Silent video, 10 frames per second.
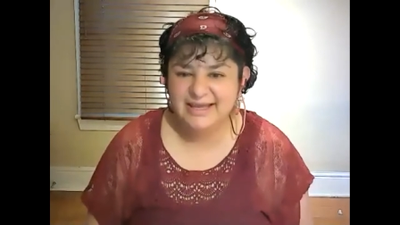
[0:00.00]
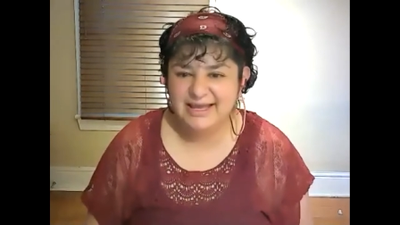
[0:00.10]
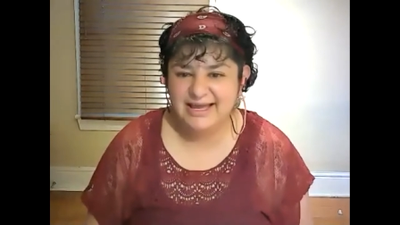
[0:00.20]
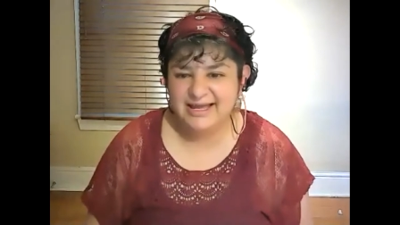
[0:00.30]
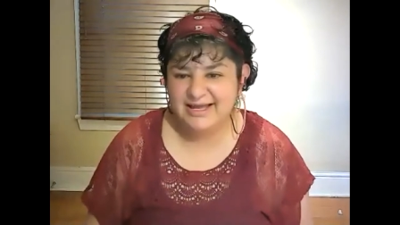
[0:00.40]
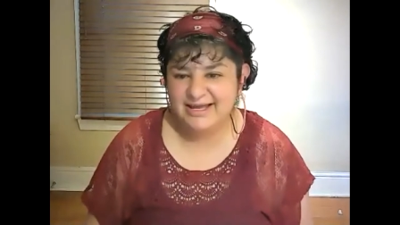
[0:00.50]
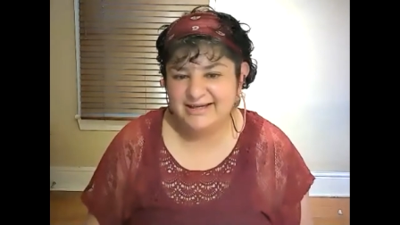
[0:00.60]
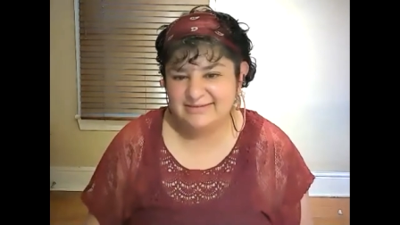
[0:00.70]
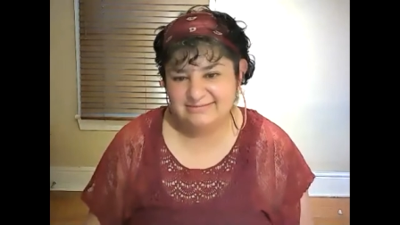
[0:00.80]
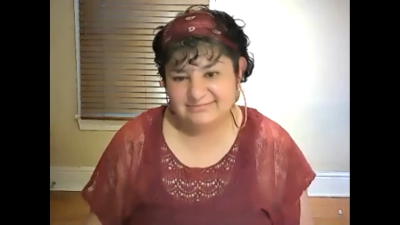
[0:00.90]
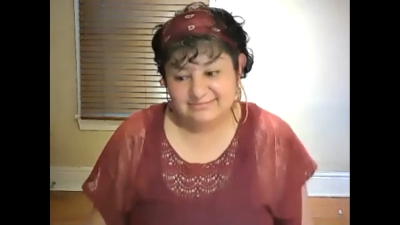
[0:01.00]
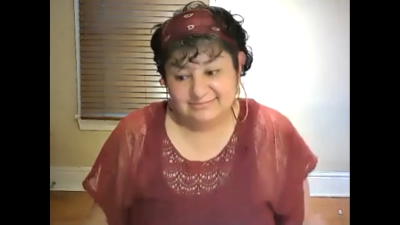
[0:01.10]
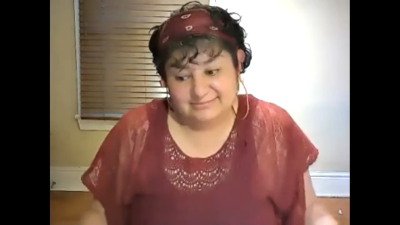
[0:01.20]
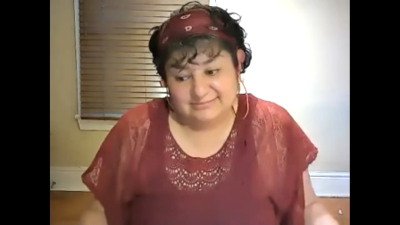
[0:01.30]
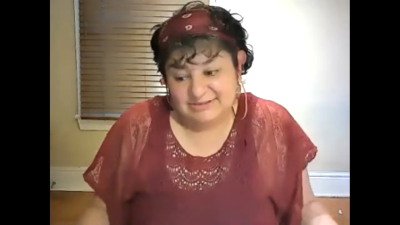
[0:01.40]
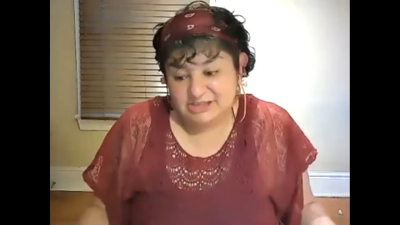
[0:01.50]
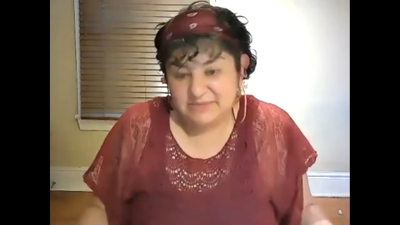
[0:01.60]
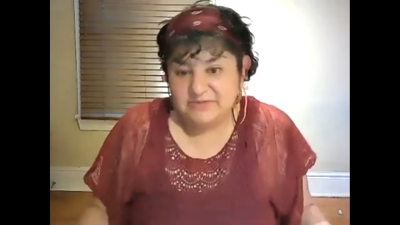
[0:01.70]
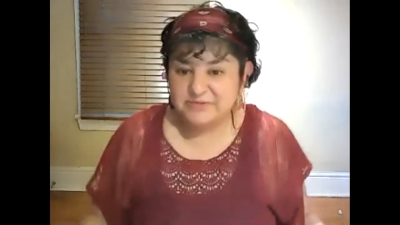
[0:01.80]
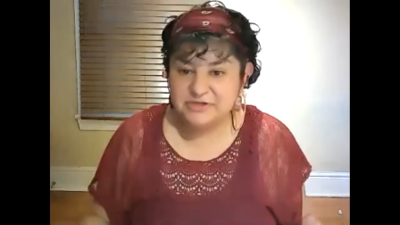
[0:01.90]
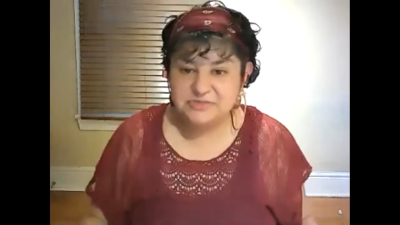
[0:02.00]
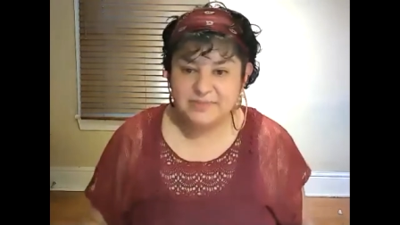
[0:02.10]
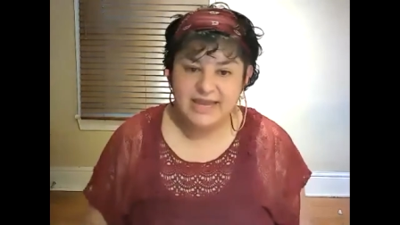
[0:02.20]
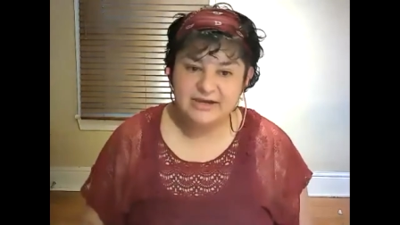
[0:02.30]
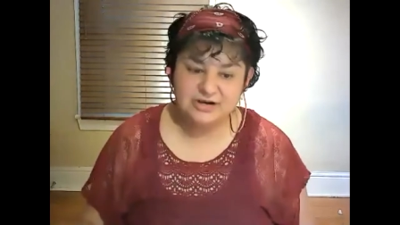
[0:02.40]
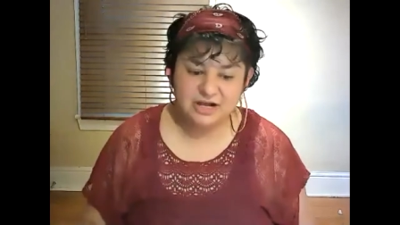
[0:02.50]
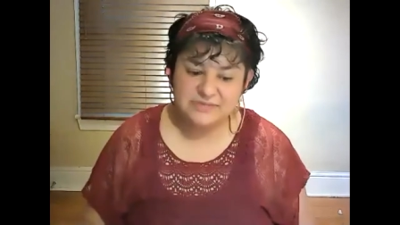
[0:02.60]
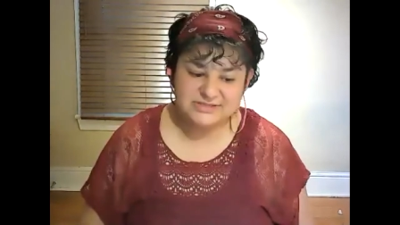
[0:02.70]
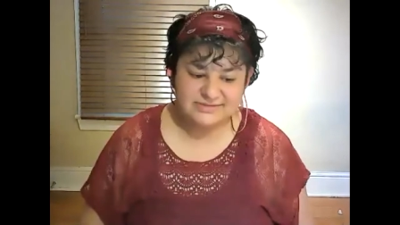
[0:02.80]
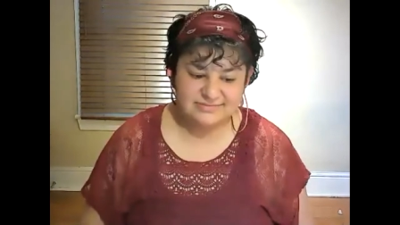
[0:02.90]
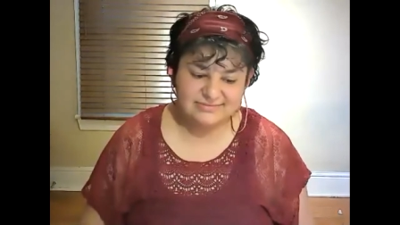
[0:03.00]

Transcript: And some of those microbes,